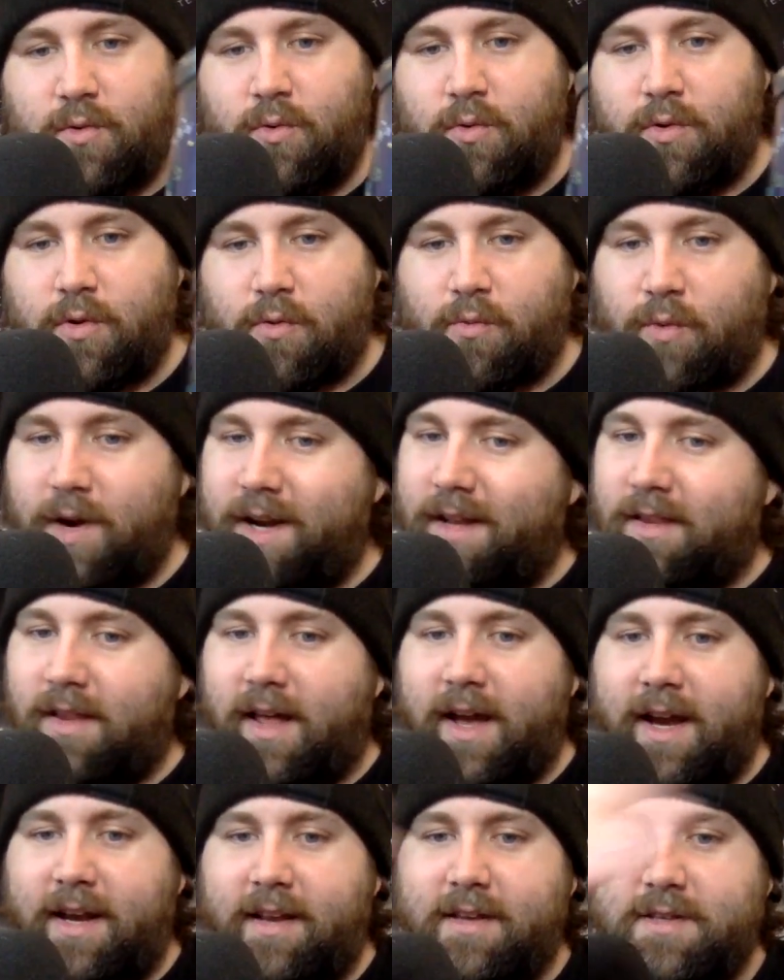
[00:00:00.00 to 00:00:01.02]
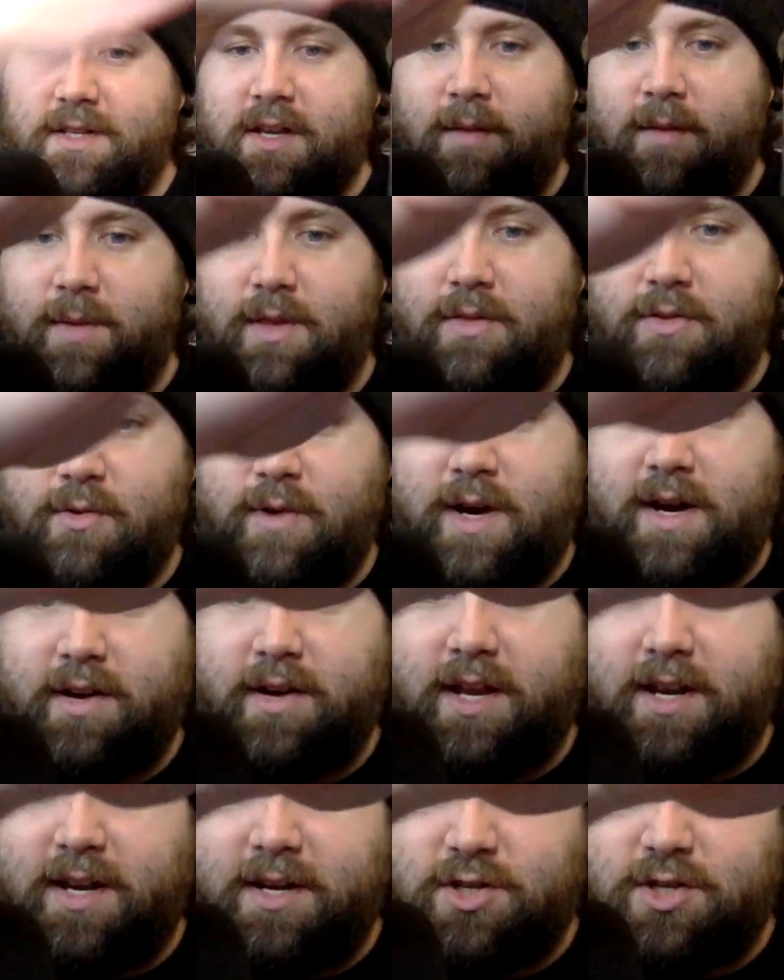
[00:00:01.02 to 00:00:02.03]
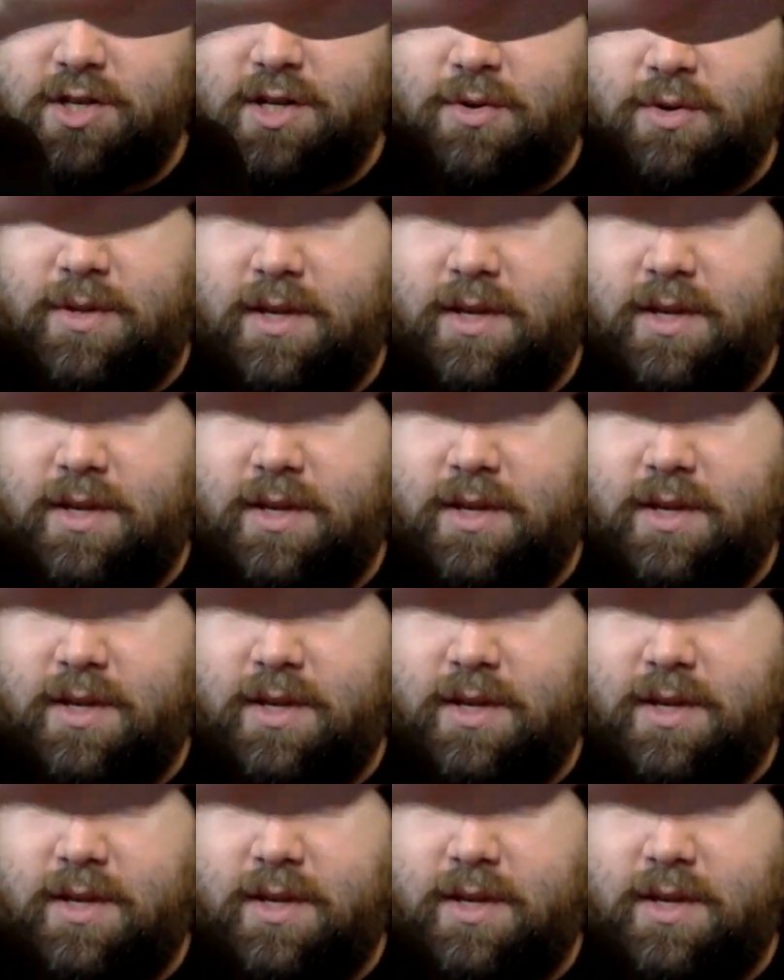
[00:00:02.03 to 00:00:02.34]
Ooh, the ring light is coming through. How can I shield